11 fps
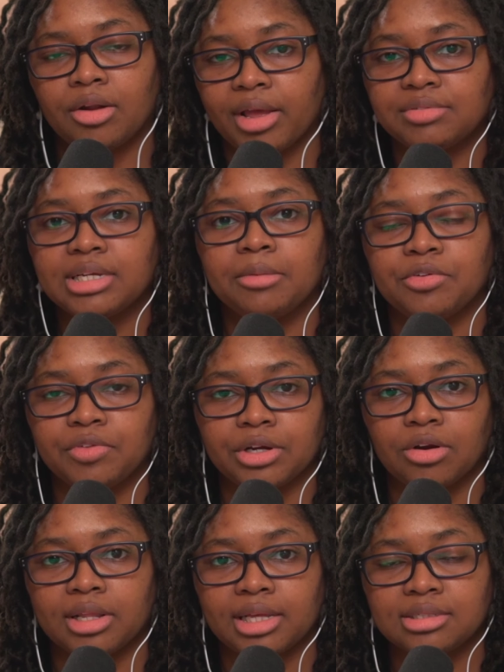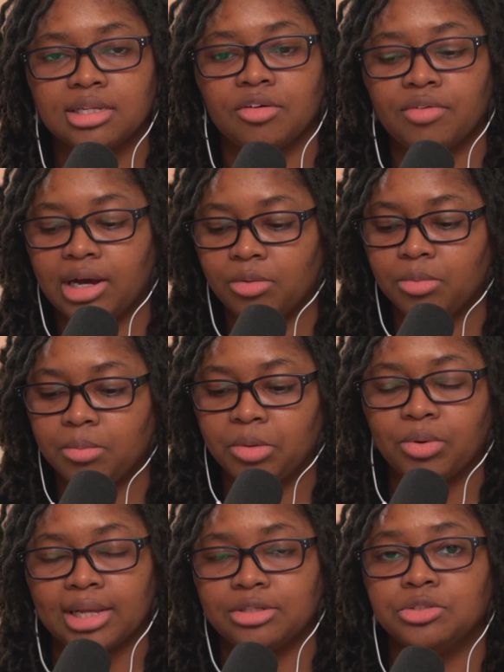I don't have time to figure all that stuff out. But
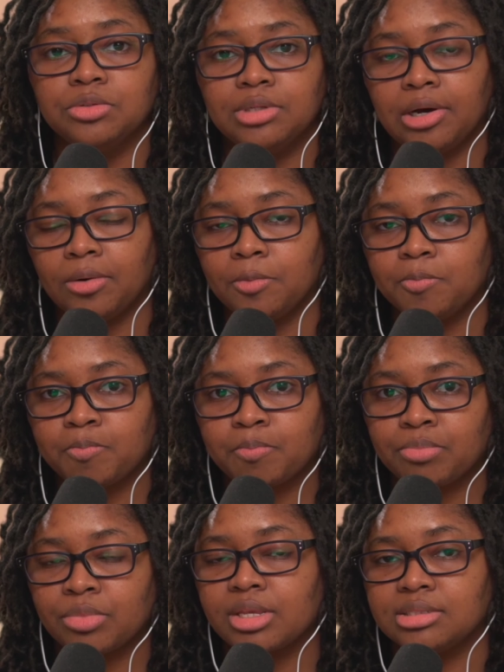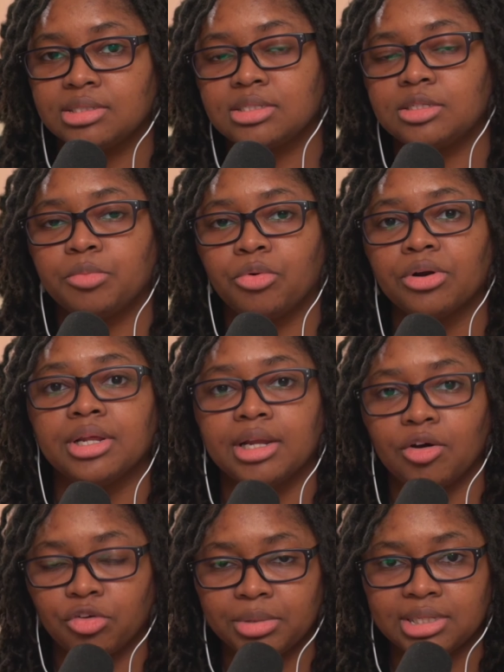what I do know is this is important
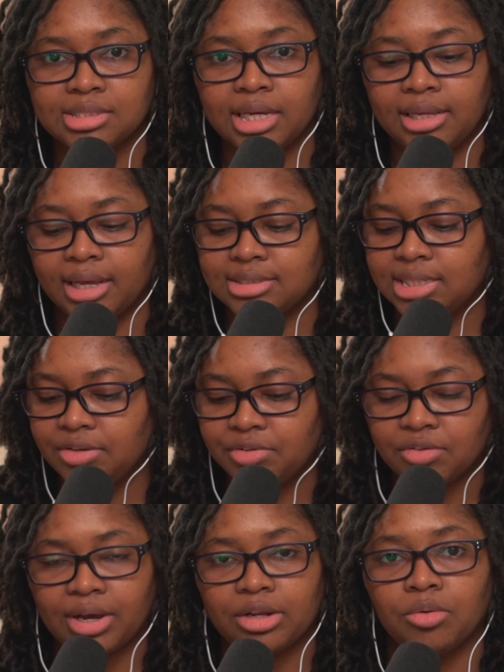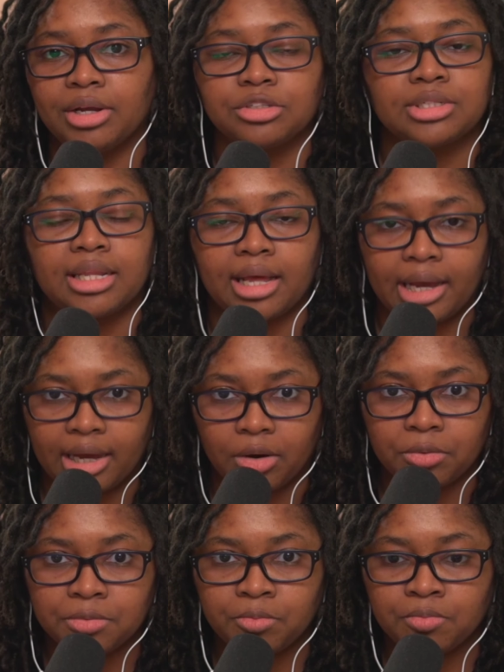enough for me to say yes, even if I don't understand the
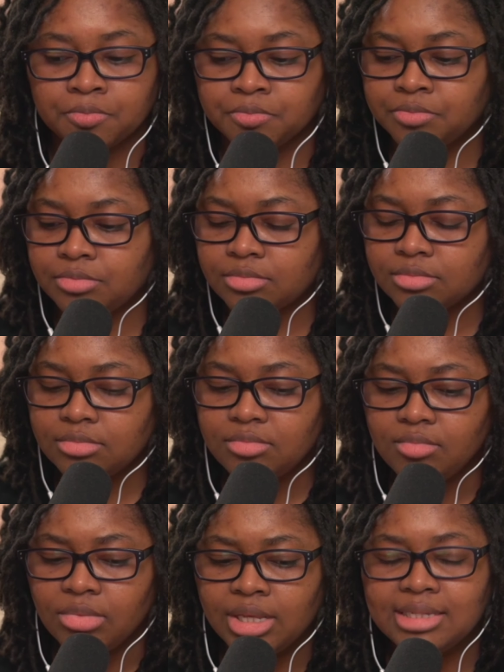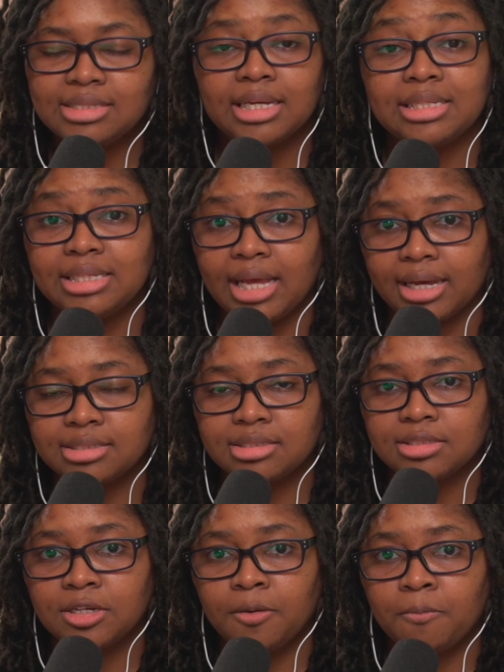how. He said yes.